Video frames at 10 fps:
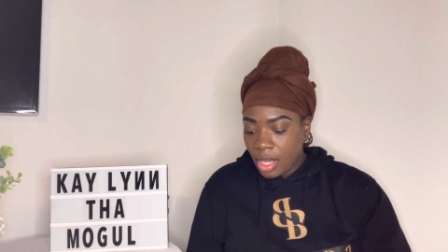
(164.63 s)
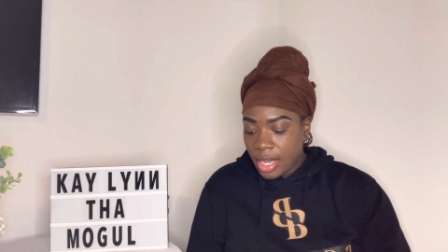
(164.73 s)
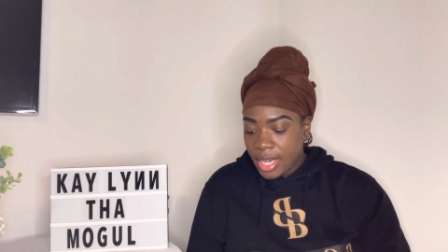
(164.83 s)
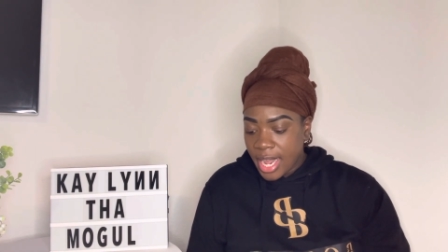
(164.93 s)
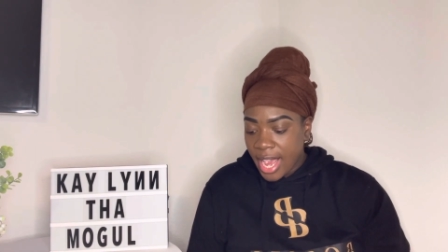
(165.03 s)

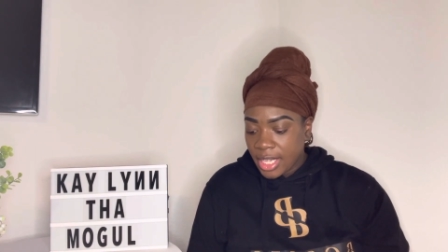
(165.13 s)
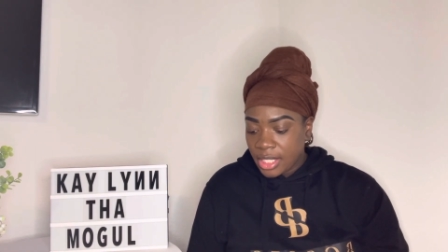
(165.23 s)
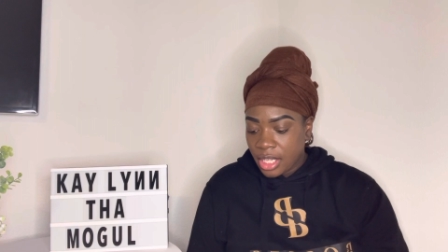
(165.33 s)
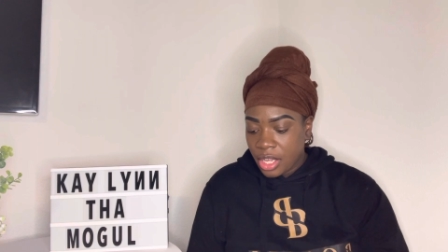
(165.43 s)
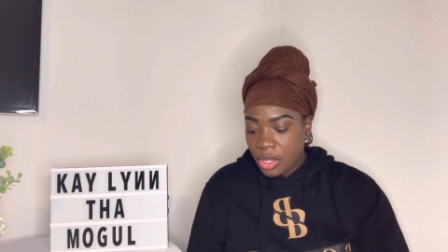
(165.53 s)

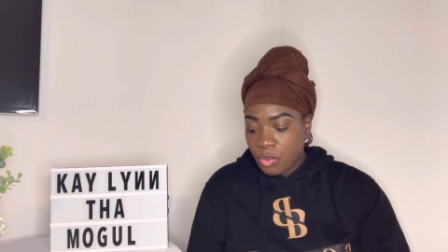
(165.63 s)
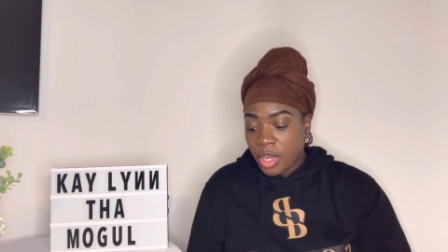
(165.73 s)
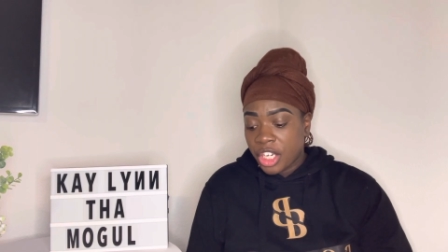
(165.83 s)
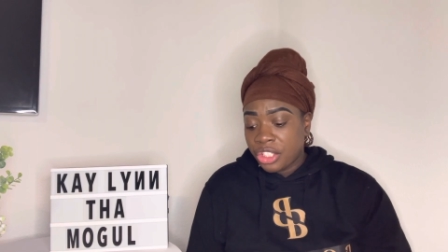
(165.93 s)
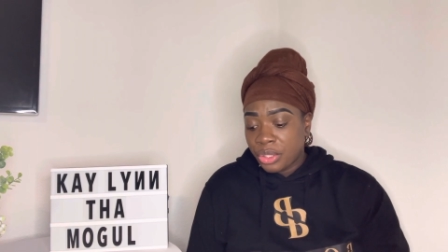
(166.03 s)
Next, you
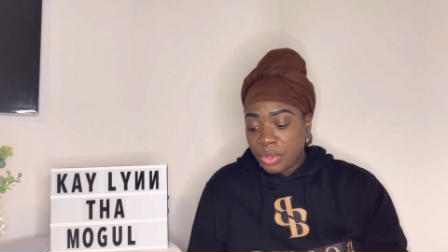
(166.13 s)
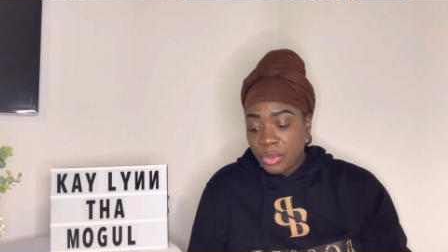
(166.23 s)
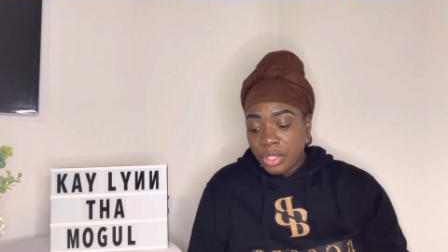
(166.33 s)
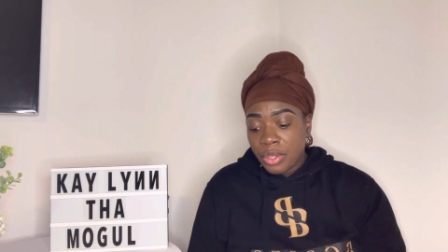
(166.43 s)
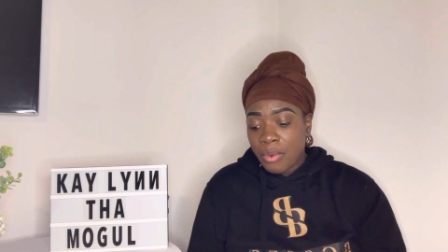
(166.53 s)
want to
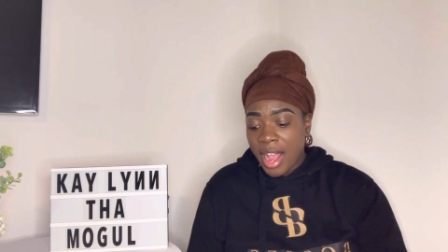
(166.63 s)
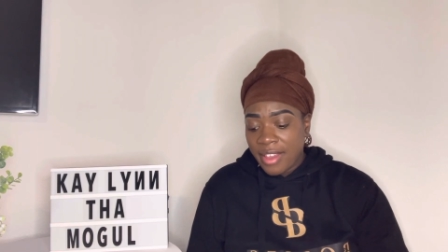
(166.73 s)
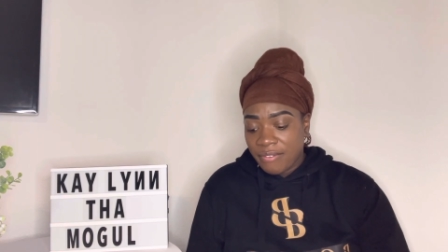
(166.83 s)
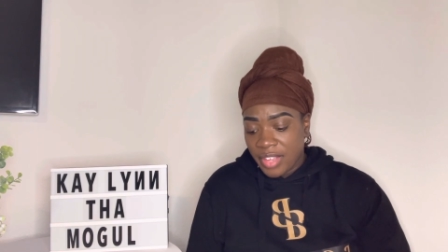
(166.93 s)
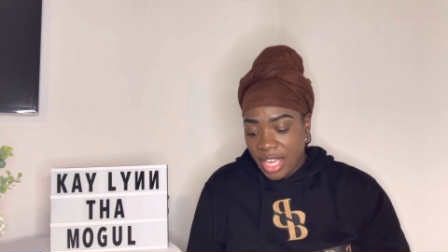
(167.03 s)
choose the right
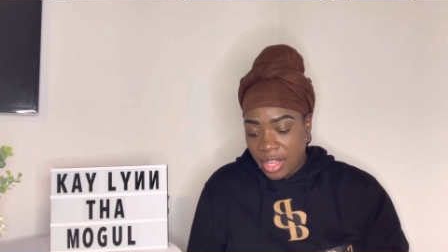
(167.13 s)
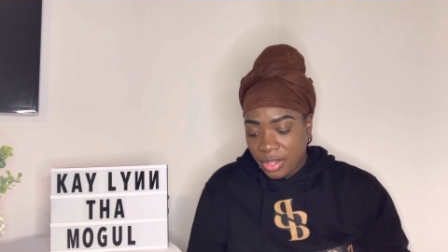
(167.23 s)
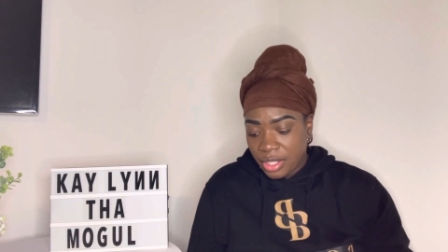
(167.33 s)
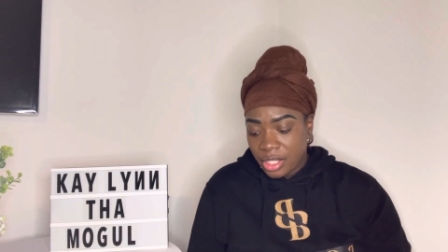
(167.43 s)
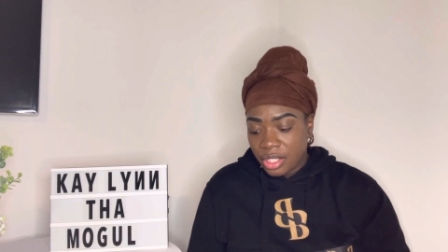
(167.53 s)

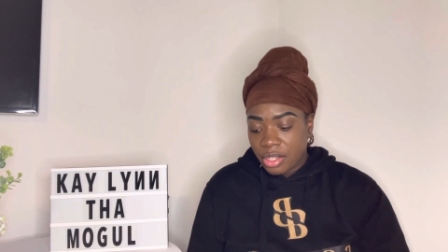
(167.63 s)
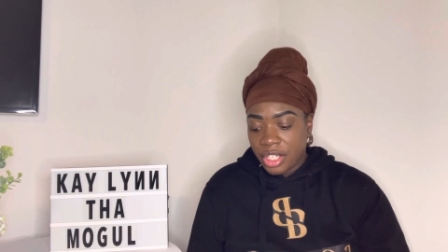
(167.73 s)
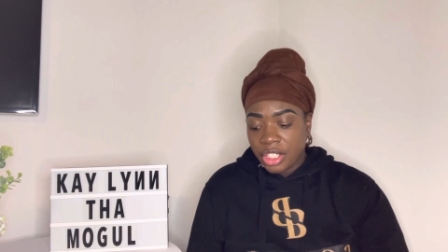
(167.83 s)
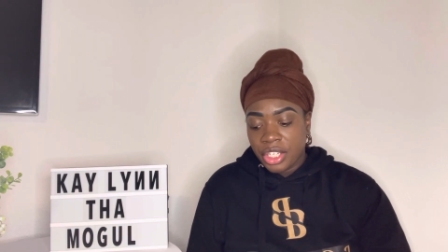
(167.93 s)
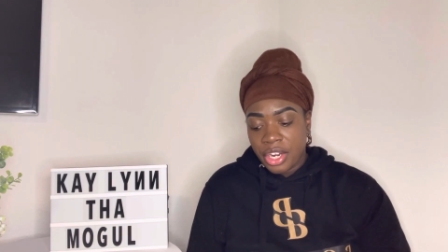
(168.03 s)
vehicle to
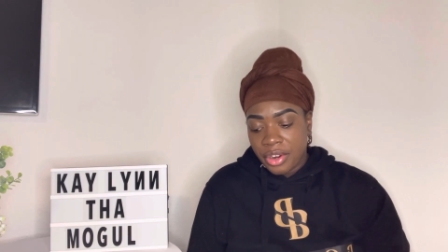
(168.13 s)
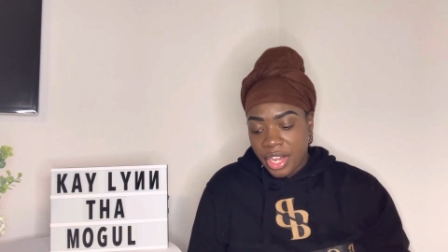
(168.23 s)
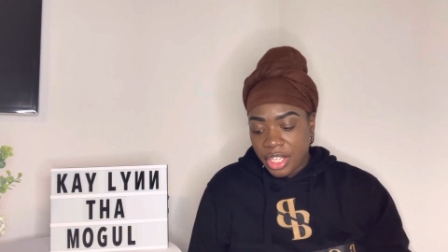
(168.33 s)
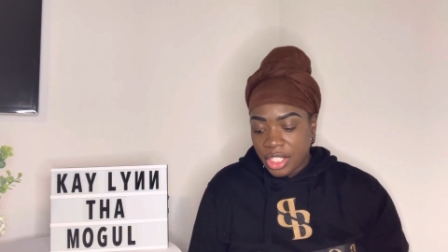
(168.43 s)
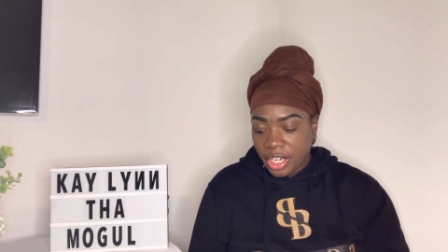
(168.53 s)
start your
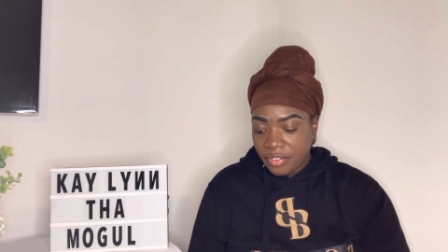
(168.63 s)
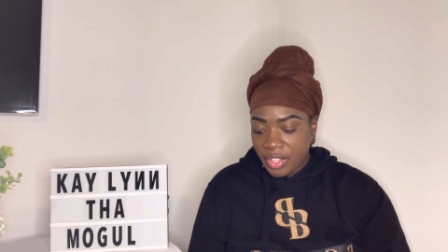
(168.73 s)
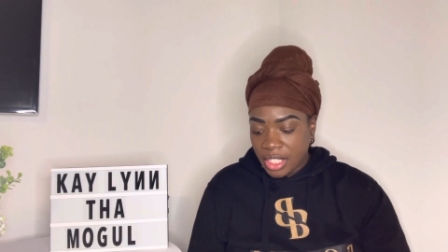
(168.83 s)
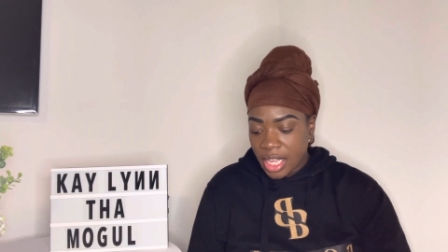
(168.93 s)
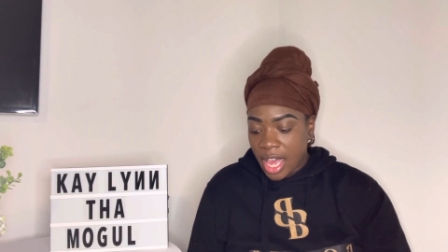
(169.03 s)
courier service,